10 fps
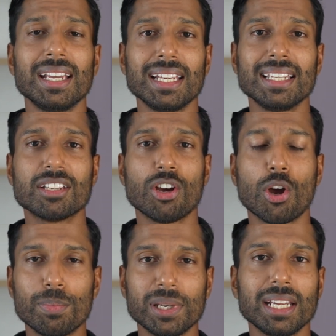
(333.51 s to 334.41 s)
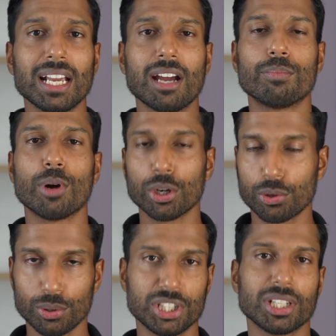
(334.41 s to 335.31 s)
is opening a
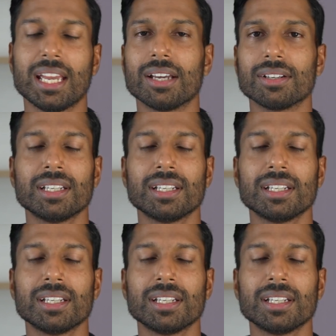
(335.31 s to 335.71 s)
brokerage account.